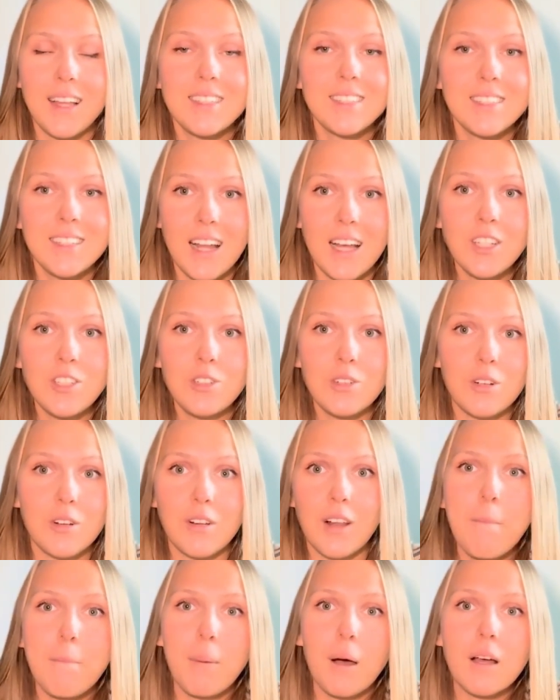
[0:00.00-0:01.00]
It's
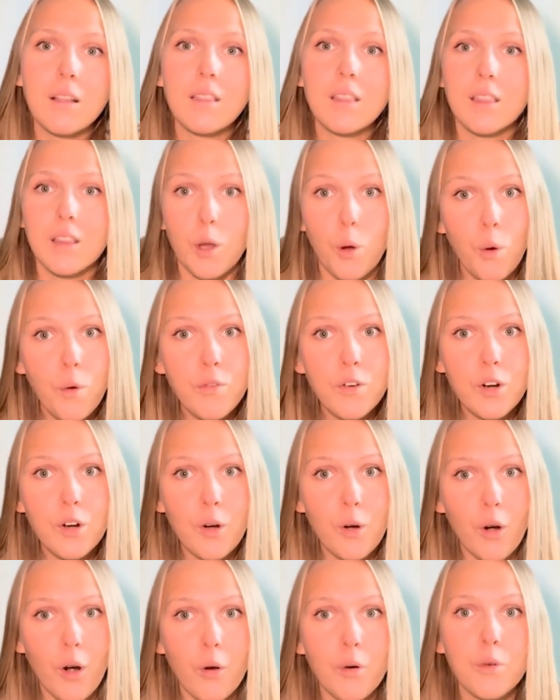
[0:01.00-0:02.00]
natural, but the
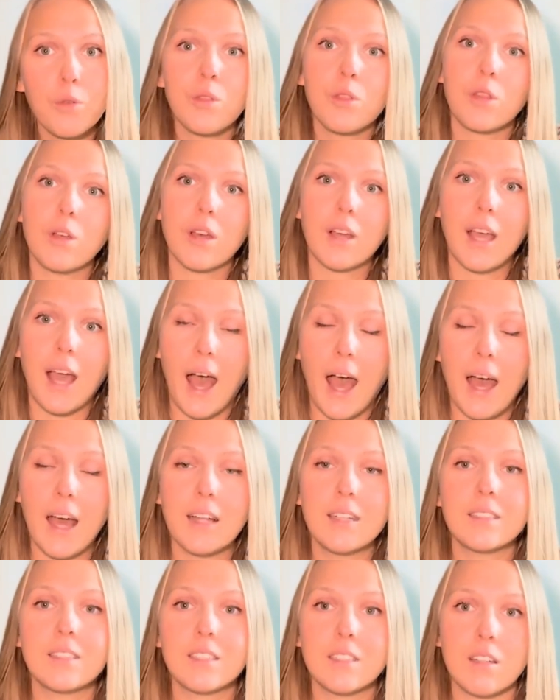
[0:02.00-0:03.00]
overgrowth
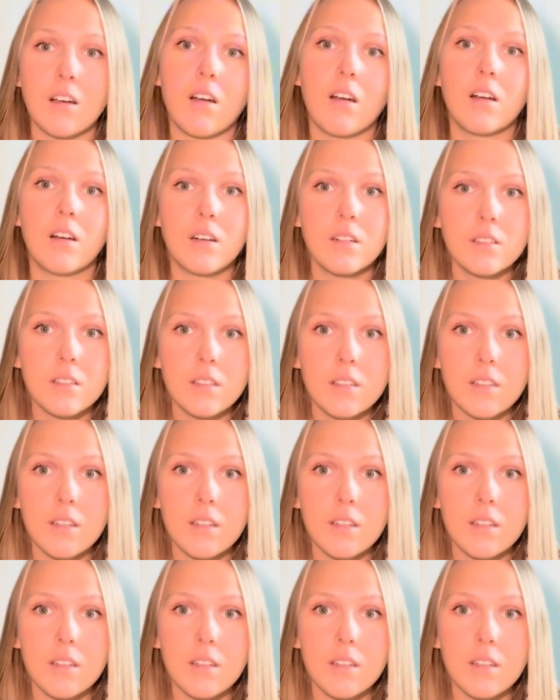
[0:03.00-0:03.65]
can start